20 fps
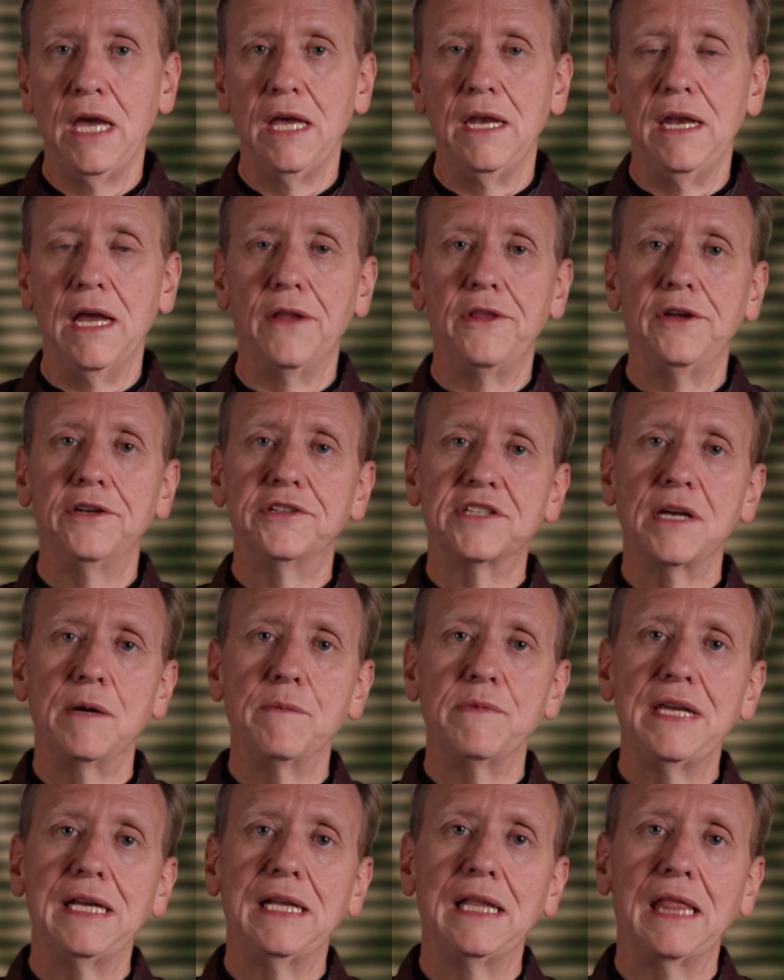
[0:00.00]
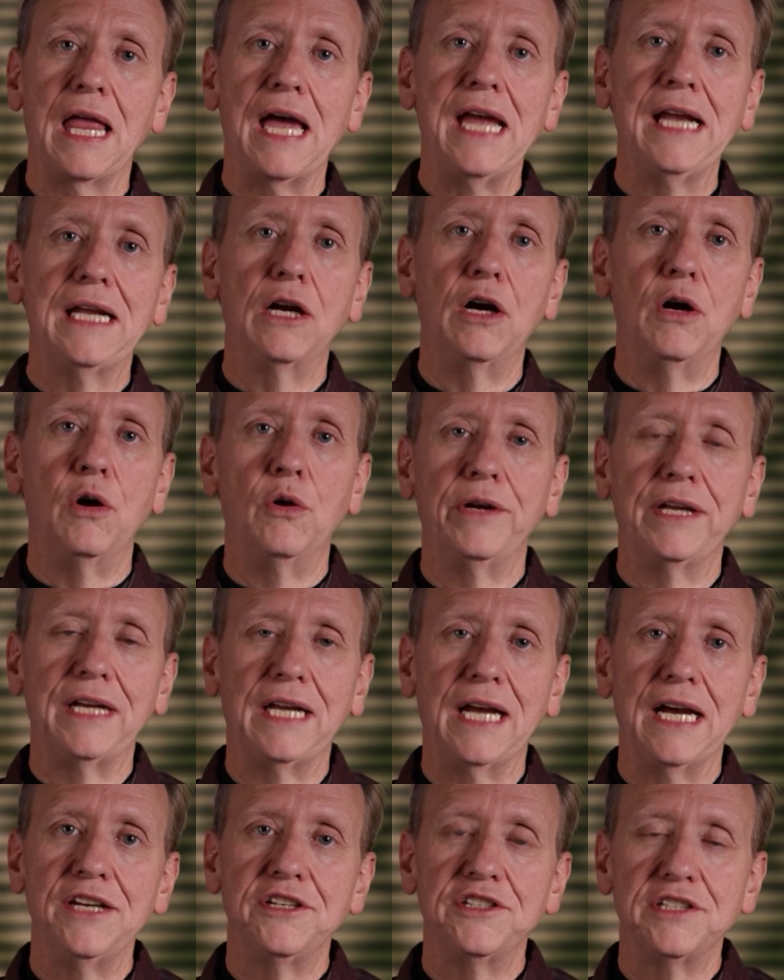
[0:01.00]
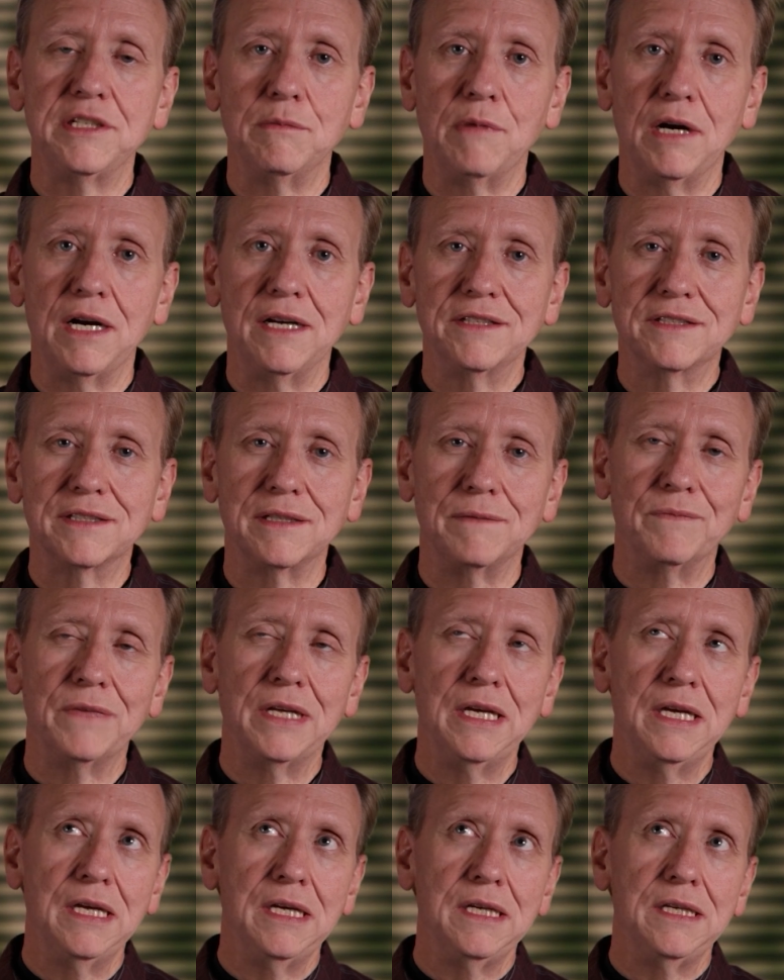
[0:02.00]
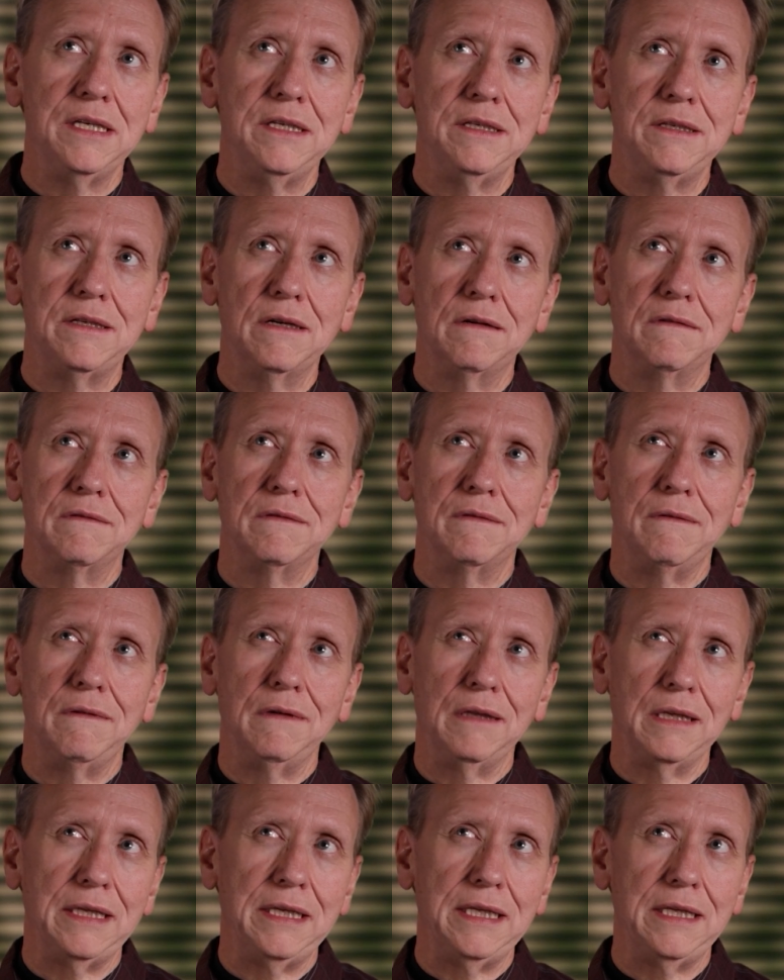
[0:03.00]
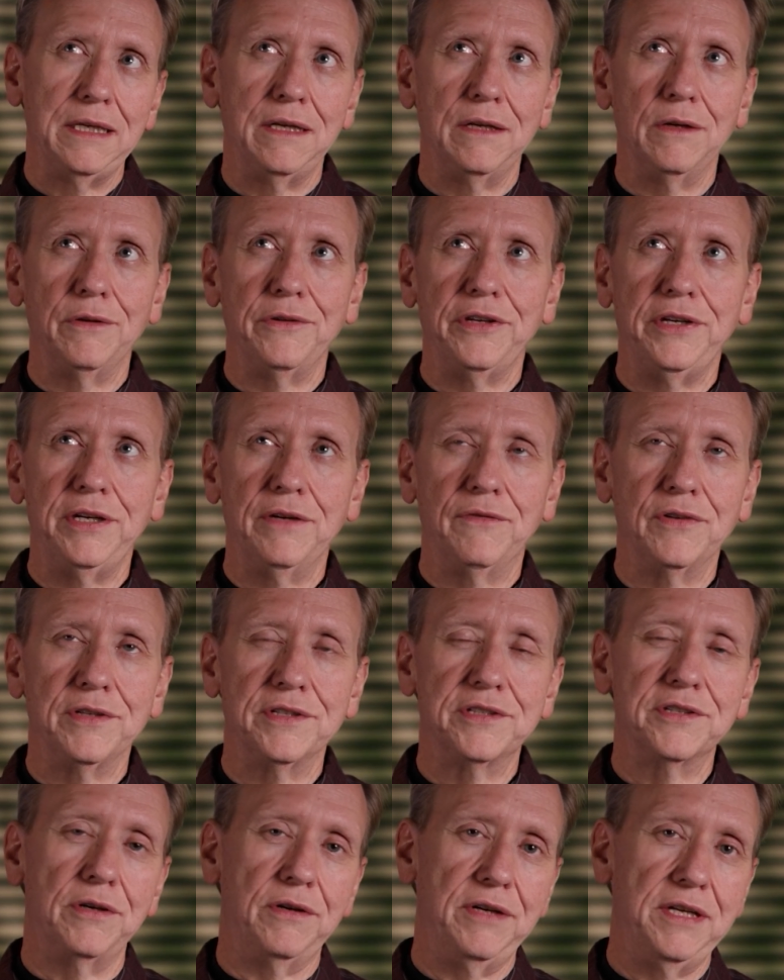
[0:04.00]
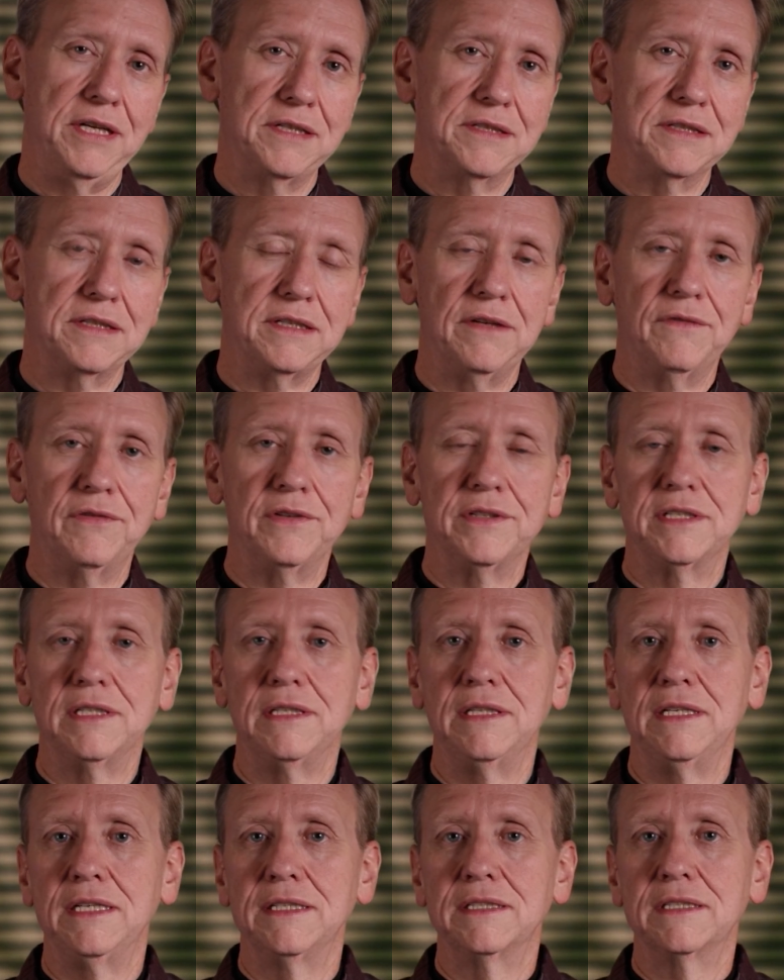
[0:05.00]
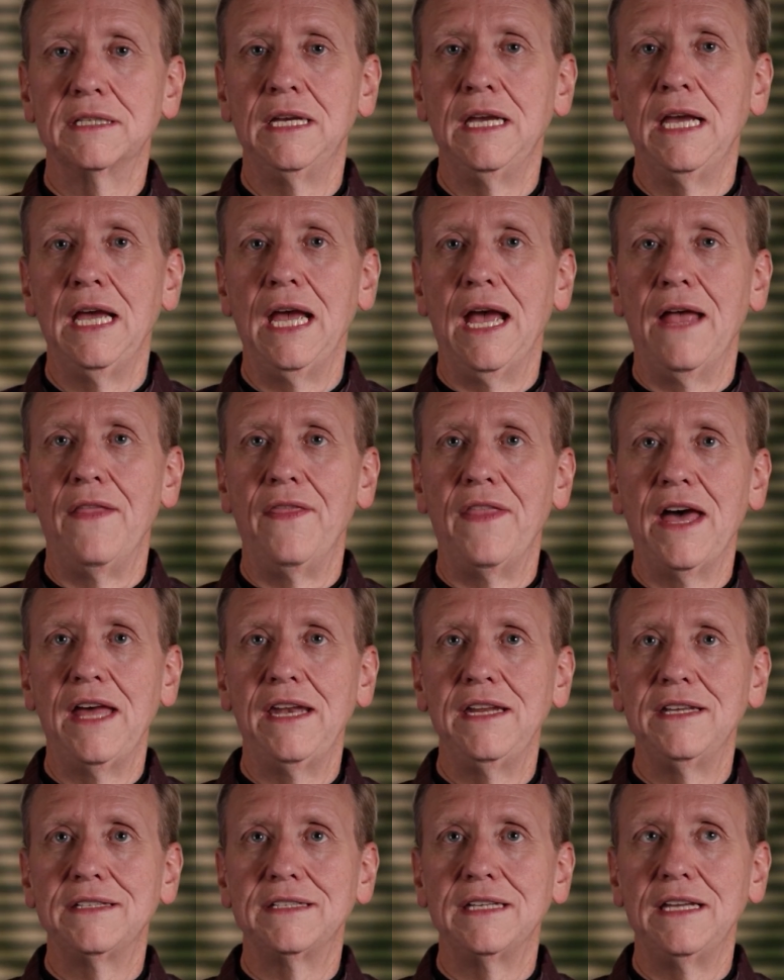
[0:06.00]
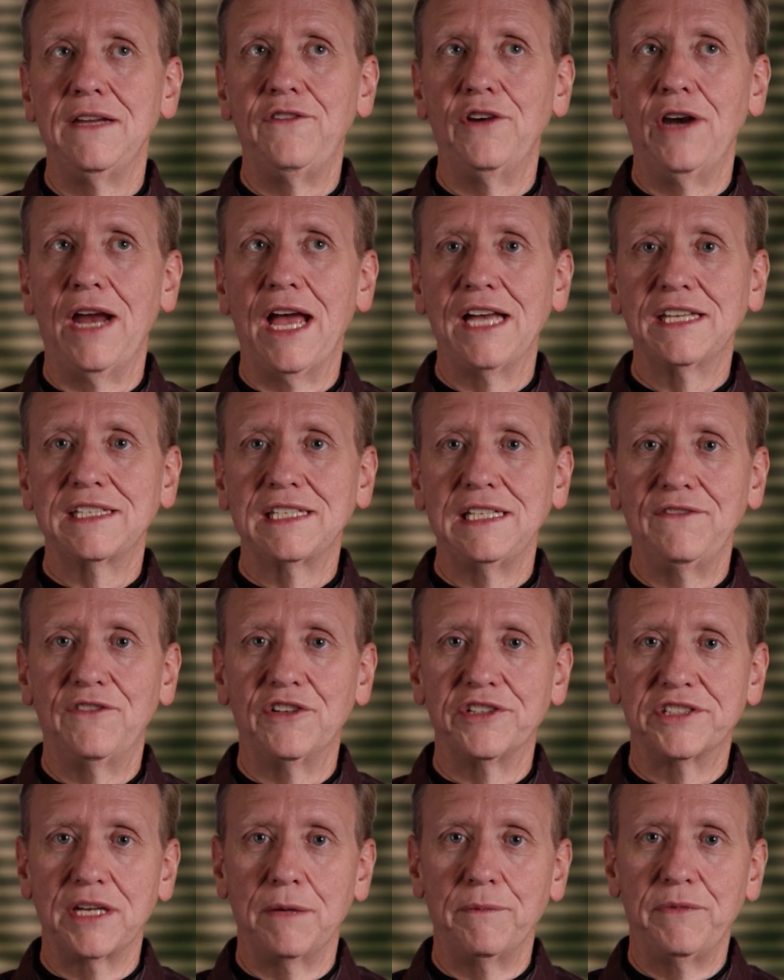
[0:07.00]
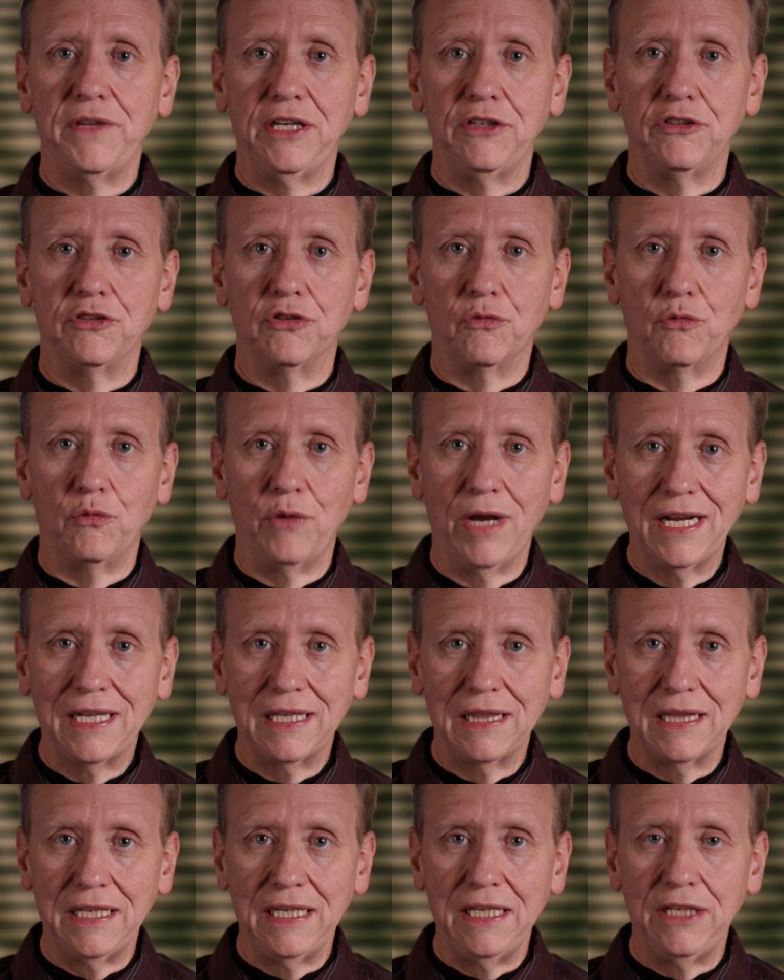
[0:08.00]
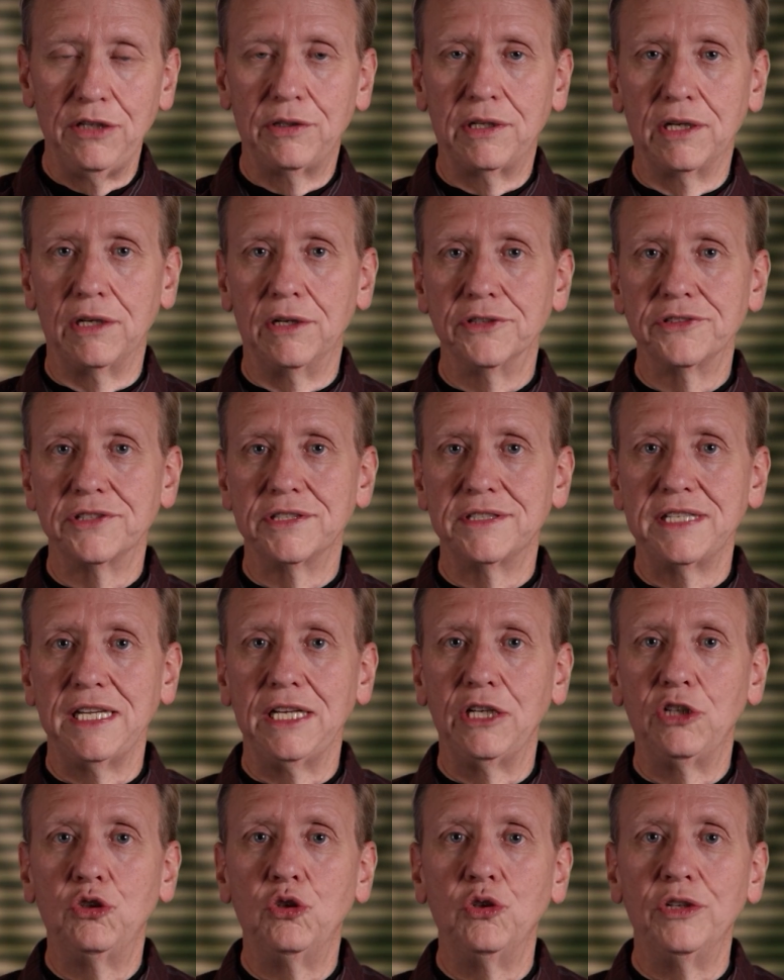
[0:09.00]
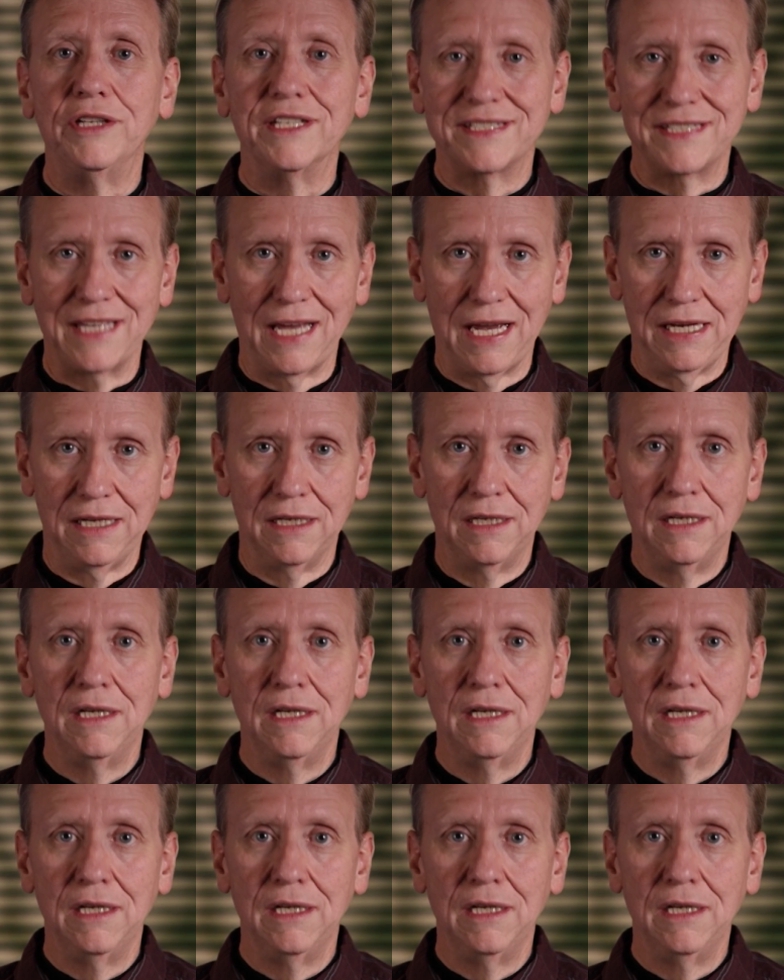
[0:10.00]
Now, there's something like onegaishimasu, and you don't really need to know the difference. There is a difference in this, and that is if you're asking for something directly, you can also say kudasai.